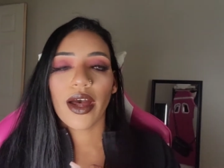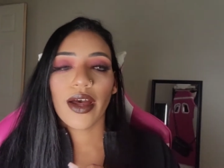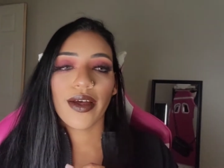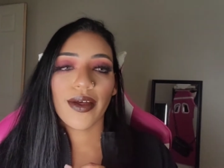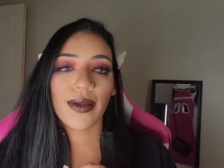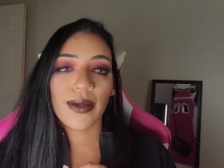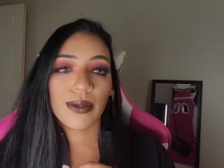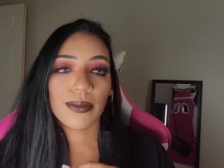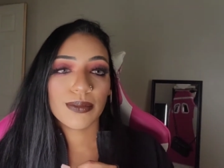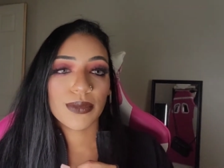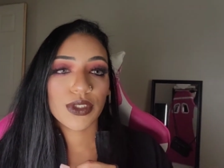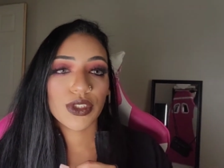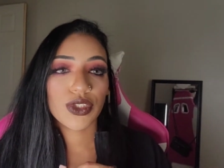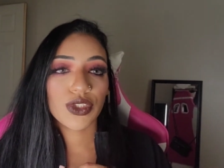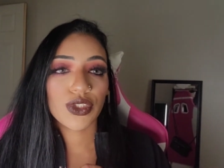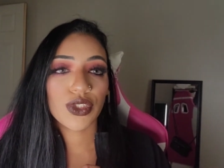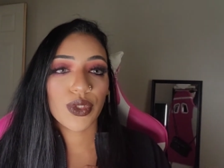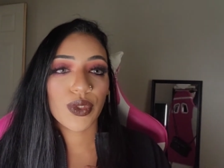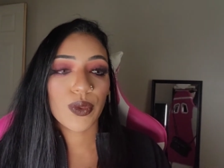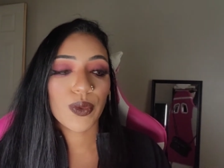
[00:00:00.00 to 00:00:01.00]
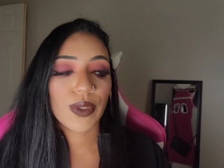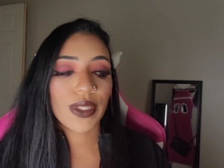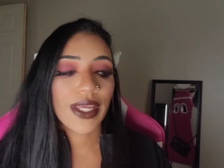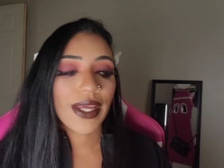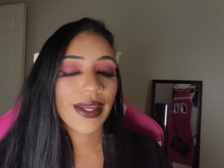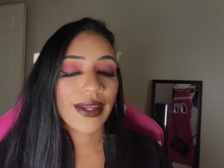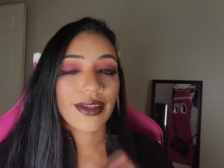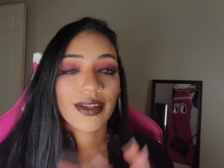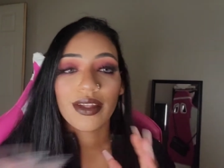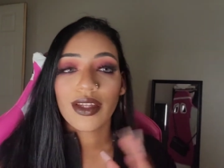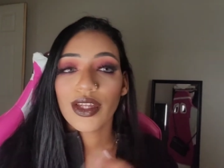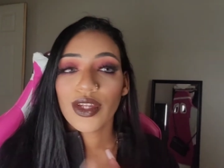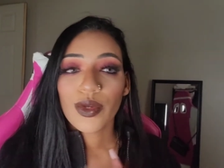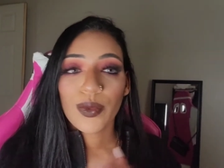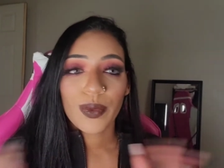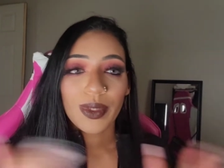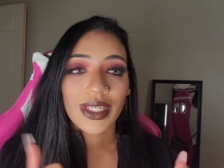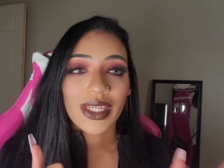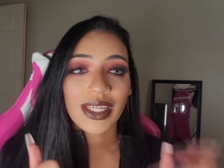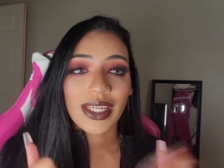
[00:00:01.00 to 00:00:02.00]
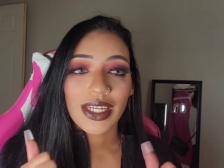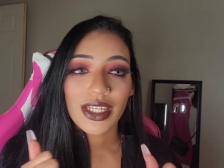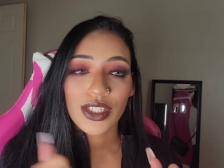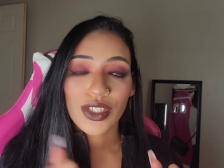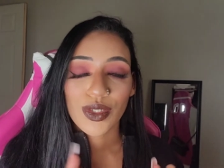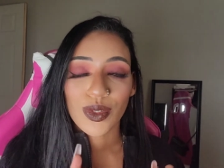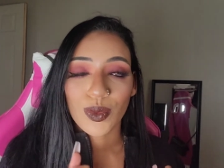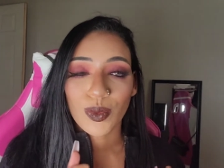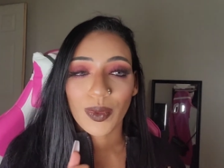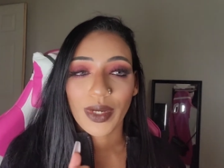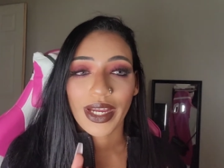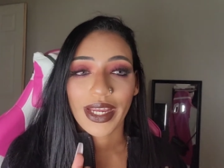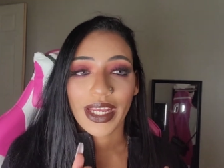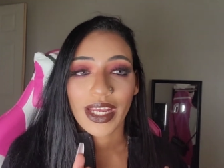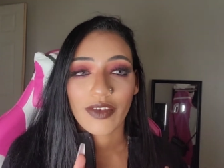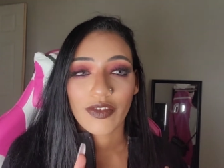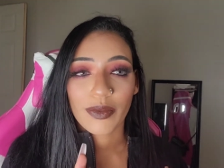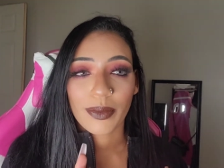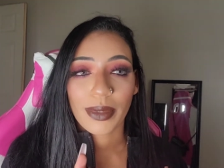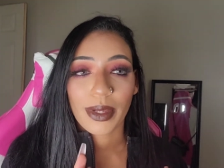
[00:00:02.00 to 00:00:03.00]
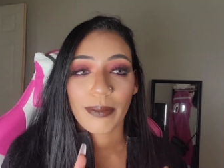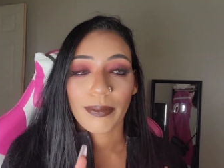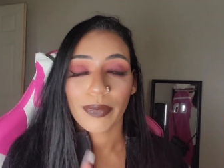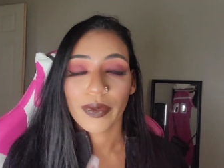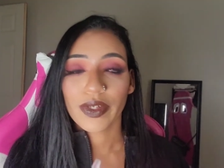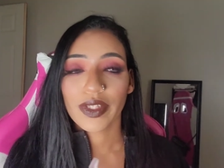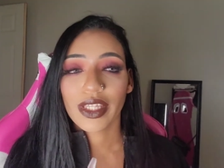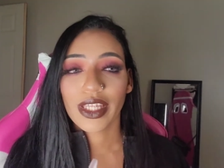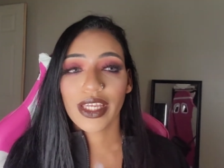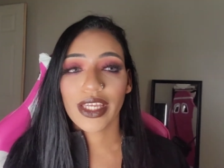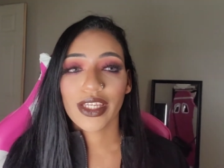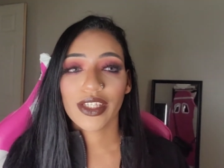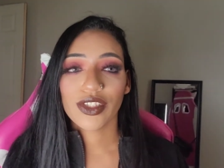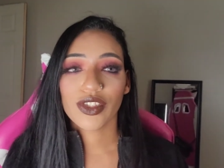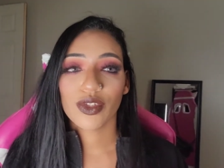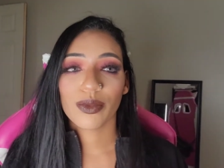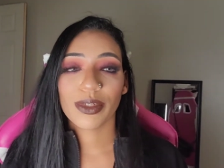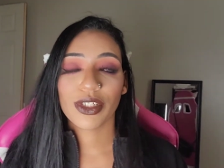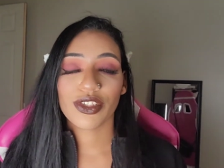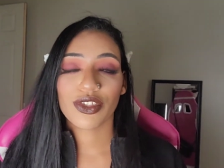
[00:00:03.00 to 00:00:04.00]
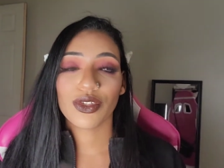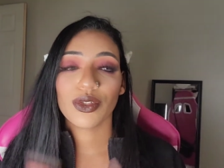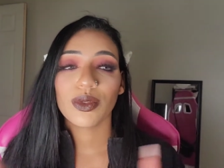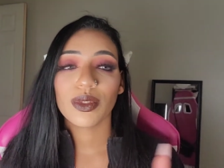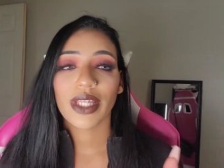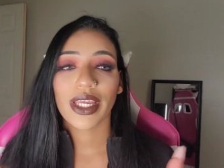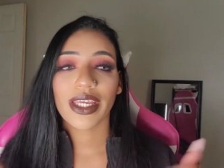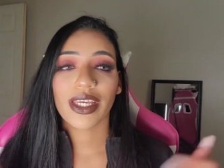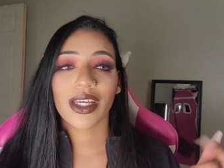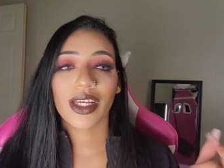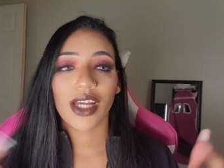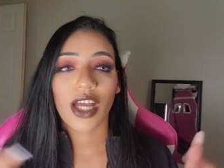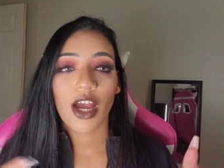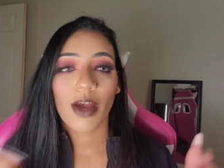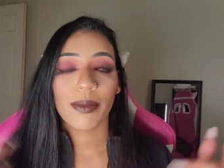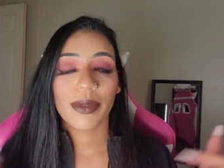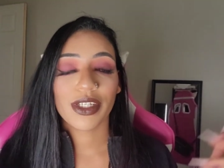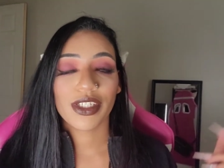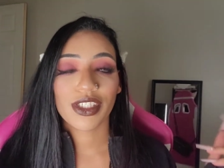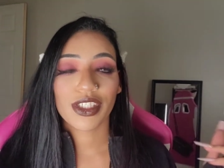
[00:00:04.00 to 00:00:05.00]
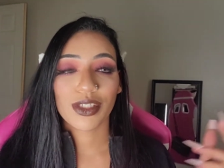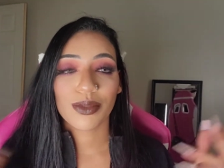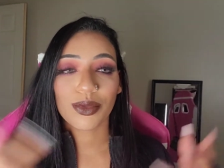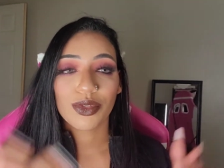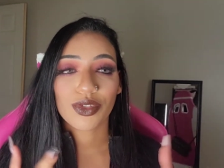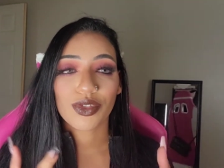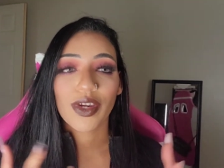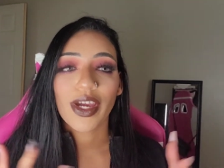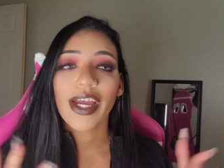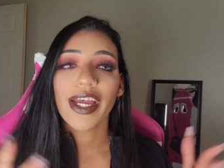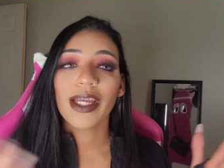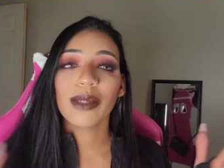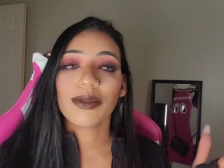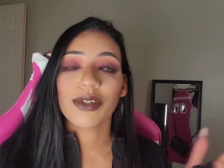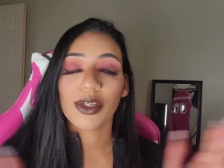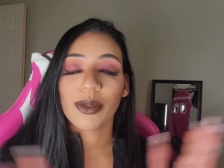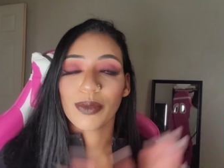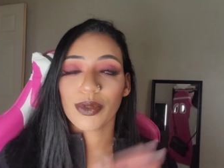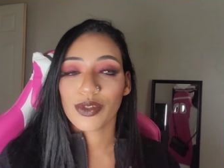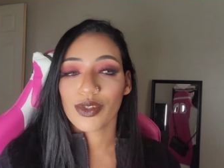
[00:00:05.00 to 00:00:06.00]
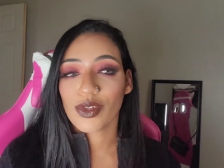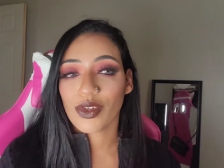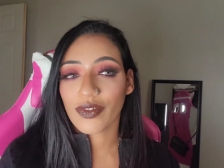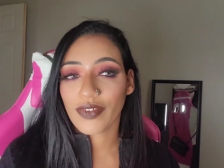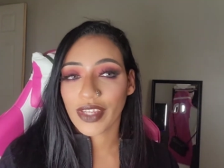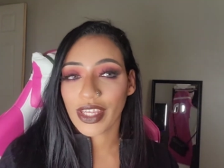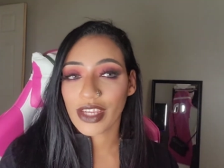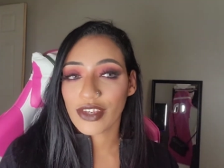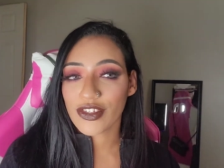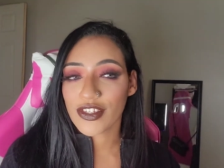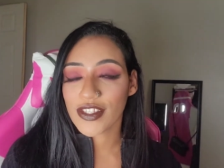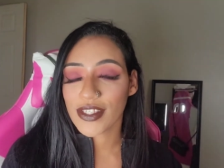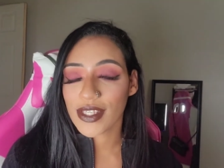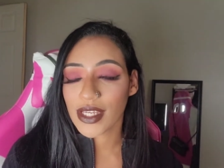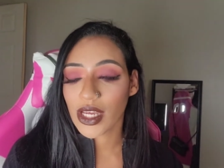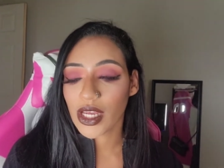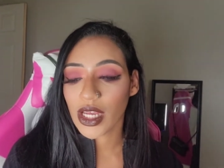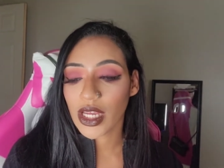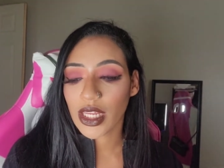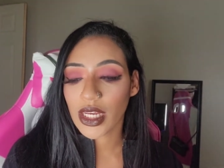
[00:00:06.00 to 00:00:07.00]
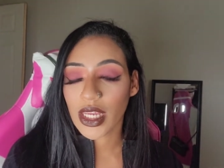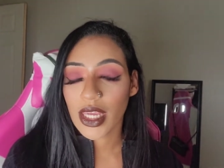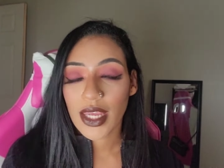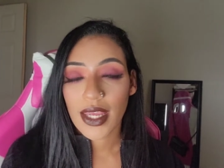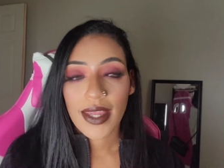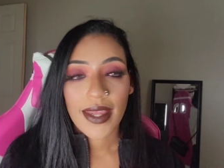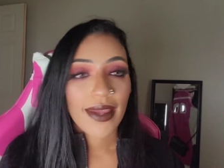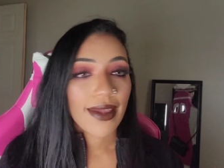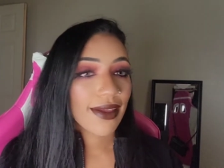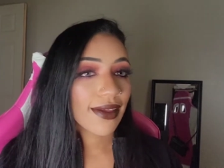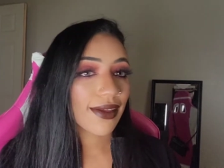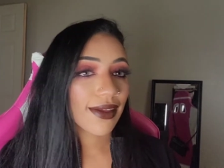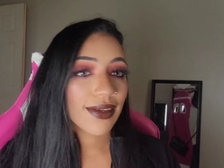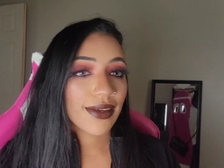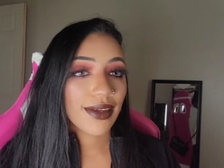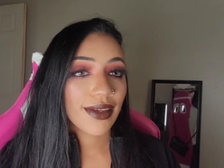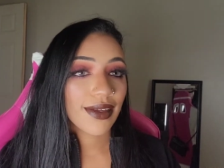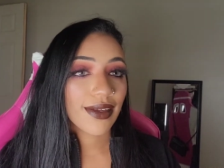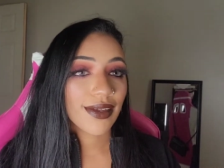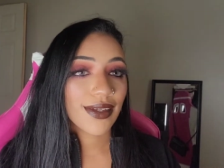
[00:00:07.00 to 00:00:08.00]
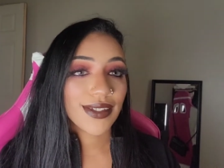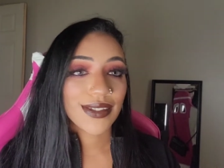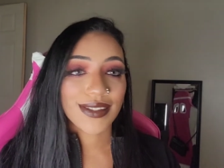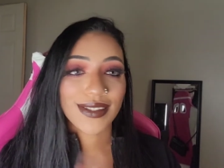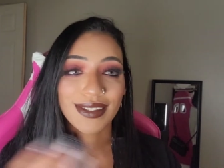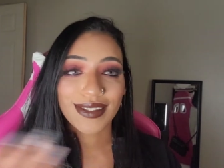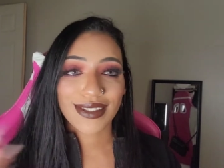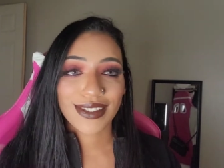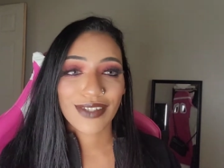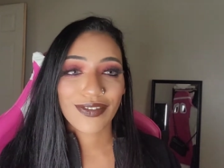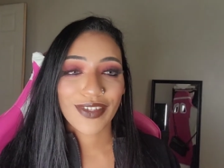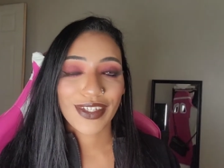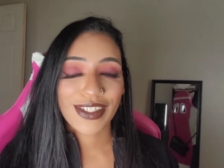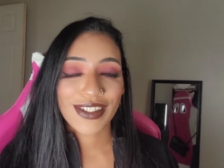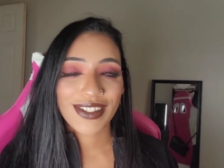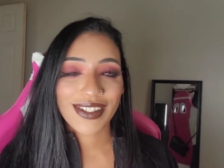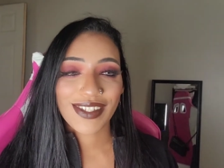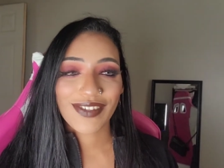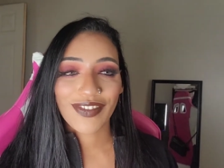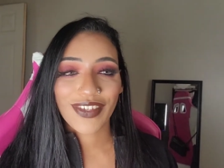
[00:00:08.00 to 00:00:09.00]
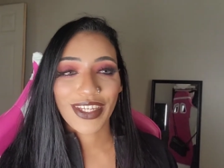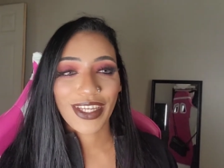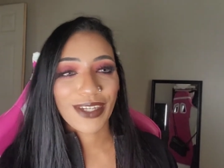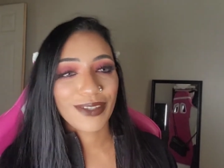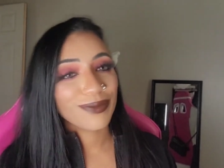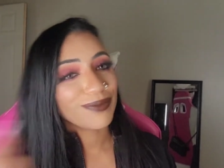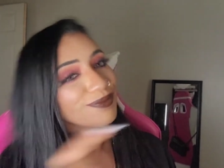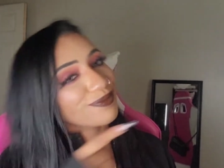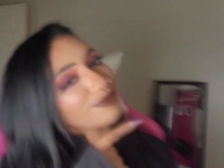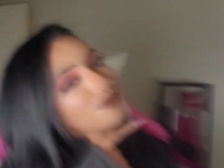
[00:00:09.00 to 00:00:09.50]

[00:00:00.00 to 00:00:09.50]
um so yeah we're gonna get into what i got for my birthday so make sure you like comment subscribe turn your post notifications on and uh let's get right into the video